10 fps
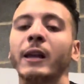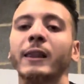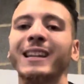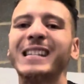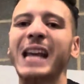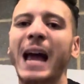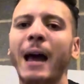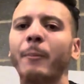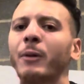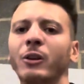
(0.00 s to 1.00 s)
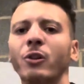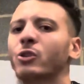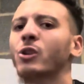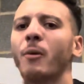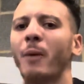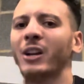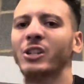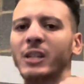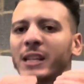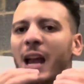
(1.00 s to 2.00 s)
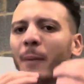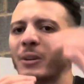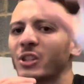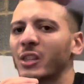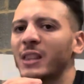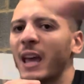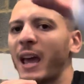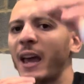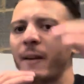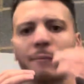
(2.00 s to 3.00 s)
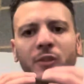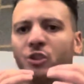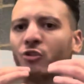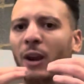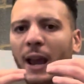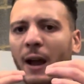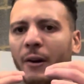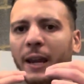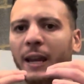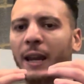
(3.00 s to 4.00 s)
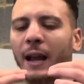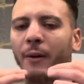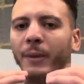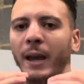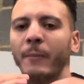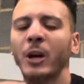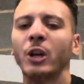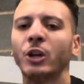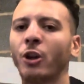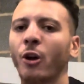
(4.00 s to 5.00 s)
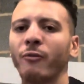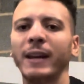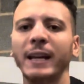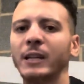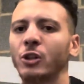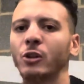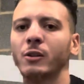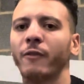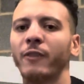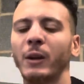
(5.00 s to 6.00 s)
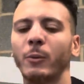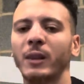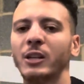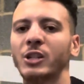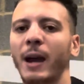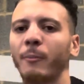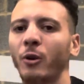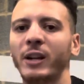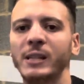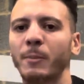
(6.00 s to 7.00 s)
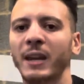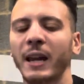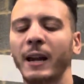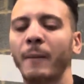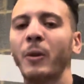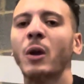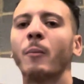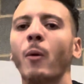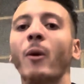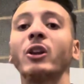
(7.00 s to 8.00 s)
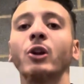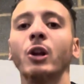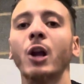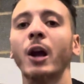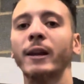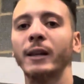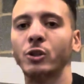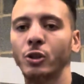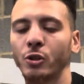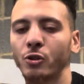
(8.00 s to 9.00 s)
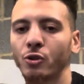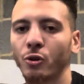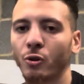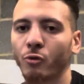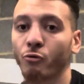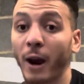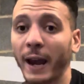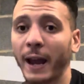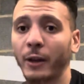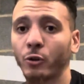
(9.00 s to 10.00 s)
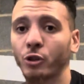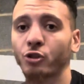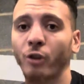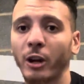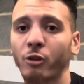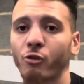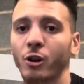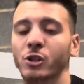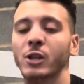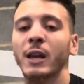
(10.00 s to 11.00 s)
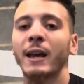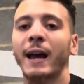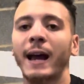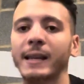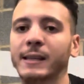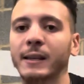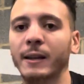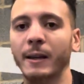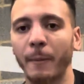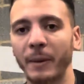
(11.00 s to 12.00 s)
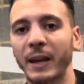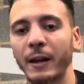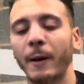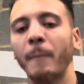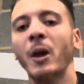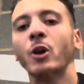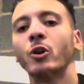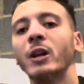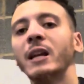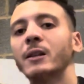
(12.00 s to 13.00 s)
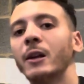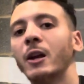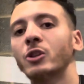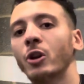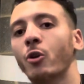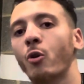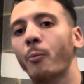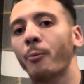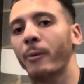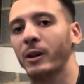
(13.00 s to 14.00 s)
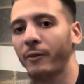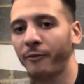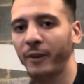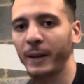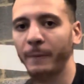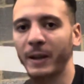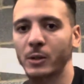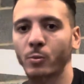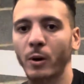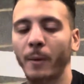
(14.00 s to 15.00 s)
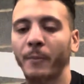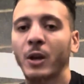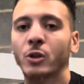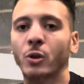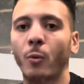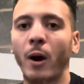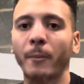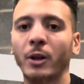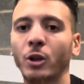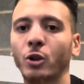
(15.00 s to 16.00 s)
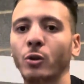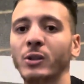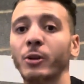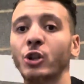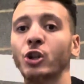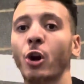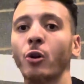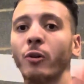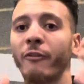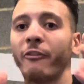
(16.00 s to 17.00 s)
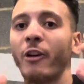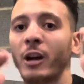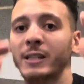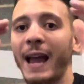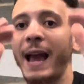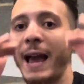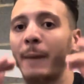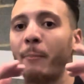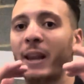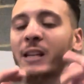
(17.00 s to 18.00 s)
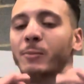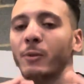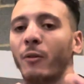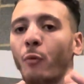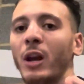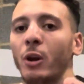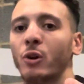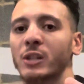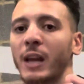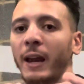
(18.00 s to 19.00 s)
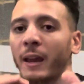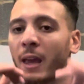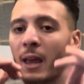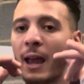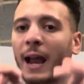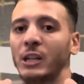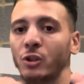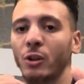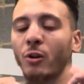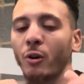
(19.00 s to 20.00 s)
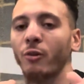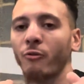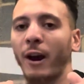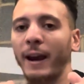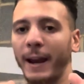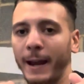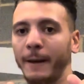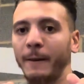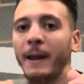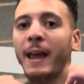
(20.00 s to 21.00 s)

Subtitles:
The jab, not so much. The jab is just there, straight out, in and out, yeah? You don't really need to use your feet with the jab, not as a beginner. But when you're learning to use your right hand or your straight cross as a beginner, you need to learn to incorporate your feet as well. So what I'm gonna do is I'm gonna show you first the hand placement of what it looks like as you throw your right hand.